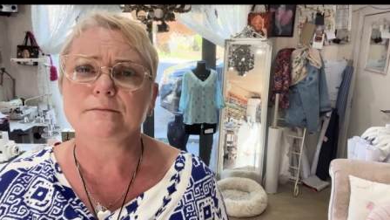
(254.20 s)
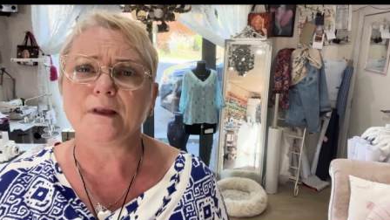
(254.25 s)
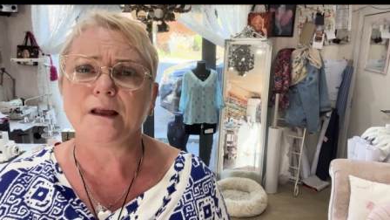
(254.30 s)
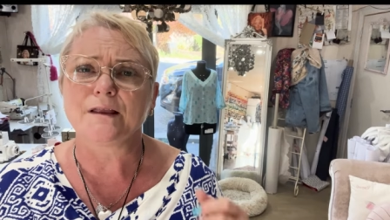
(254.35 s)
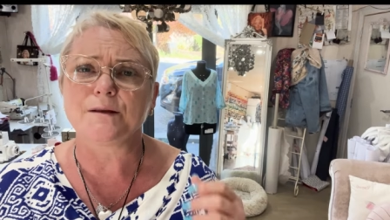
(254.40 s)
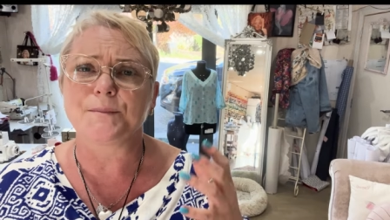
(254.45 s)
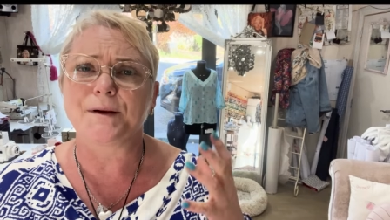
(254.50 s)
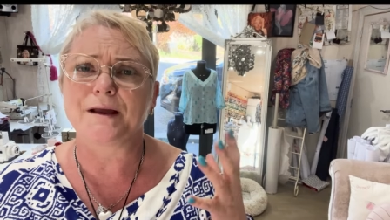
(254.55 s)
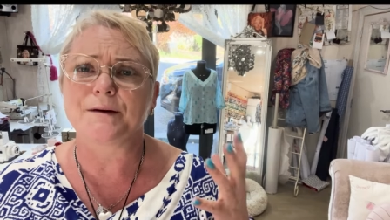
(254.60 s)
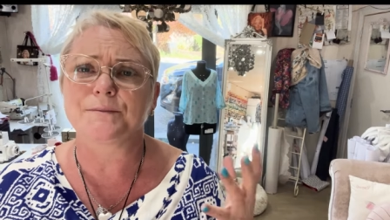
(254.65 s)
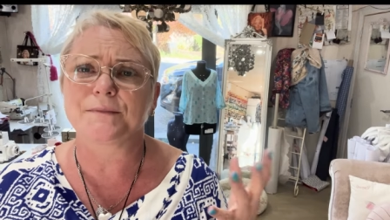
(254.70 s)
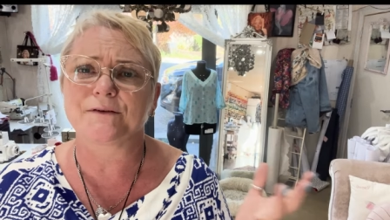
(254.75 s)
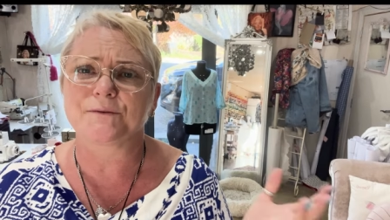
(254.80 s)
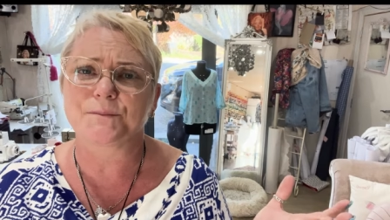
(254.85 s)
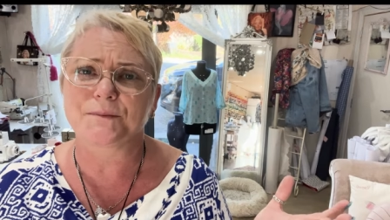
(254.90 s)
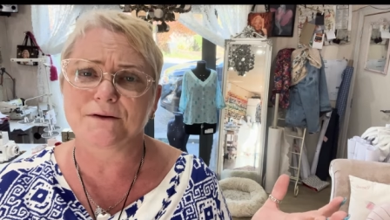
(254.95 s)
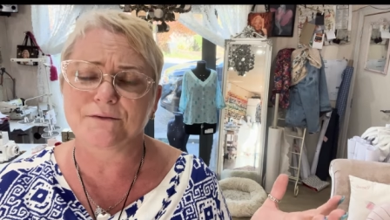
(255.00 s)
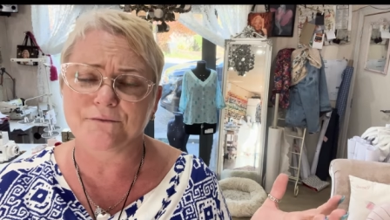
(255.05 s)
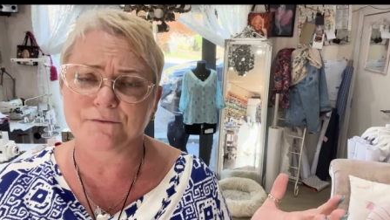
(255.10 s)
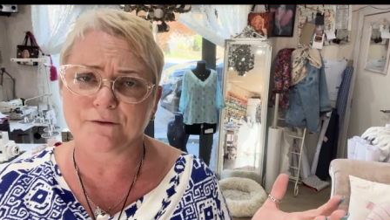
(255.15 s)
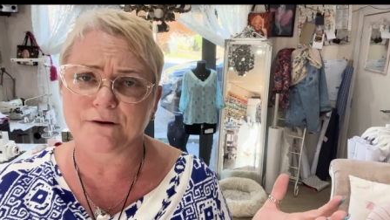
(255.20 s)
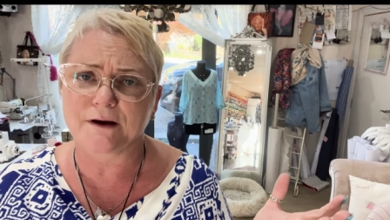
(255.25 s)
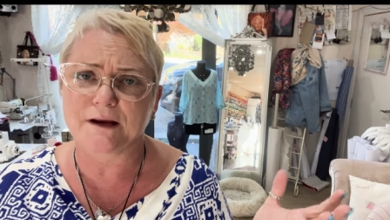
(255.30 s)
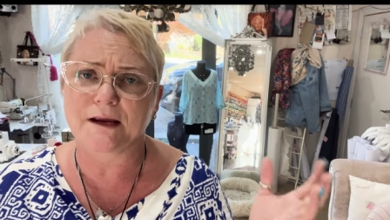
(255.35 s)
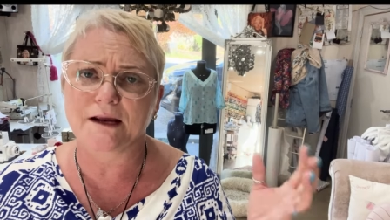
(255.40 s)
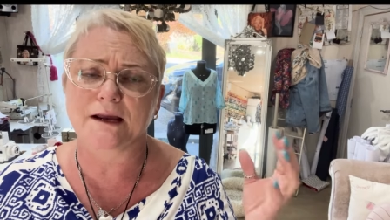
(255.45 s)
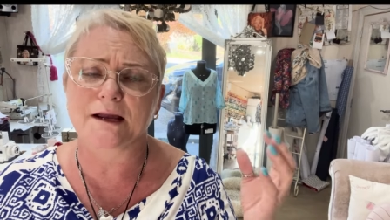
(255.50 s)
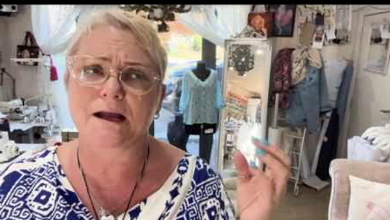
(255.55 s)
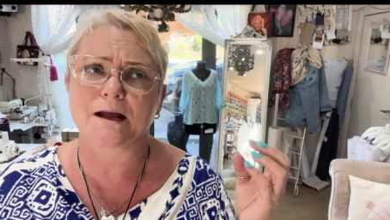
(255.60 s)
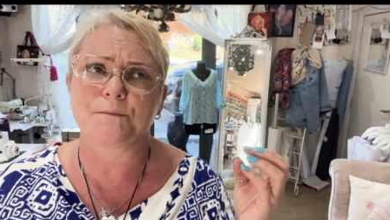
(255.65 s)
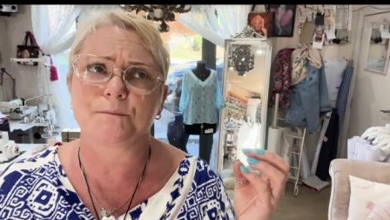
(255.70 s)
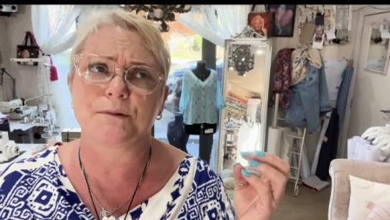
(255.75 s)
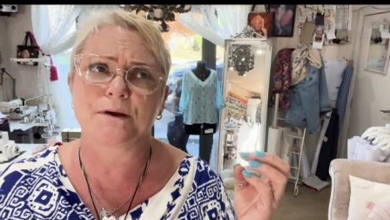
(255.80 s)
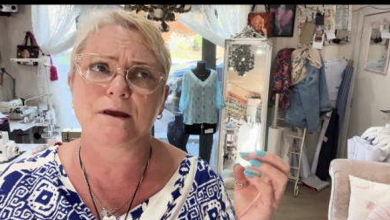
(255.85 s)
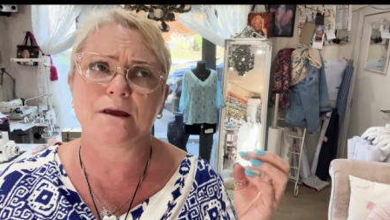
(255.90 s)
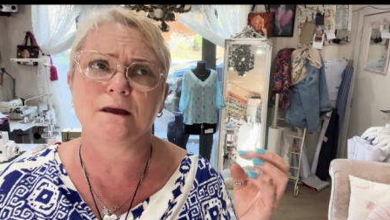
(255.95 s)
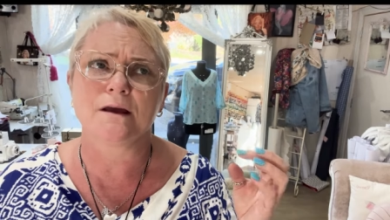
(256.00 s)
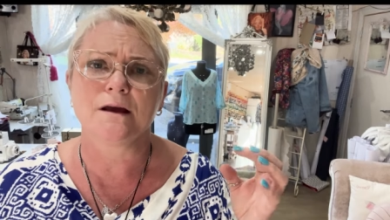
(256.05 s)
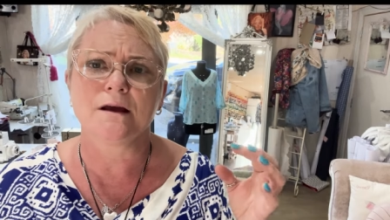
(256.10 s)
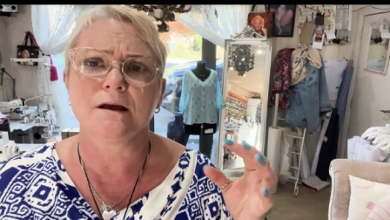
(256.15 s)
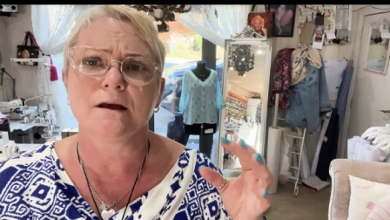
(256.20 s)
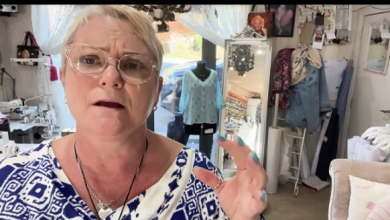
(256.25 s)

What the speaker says: The pattern must be free. It can't be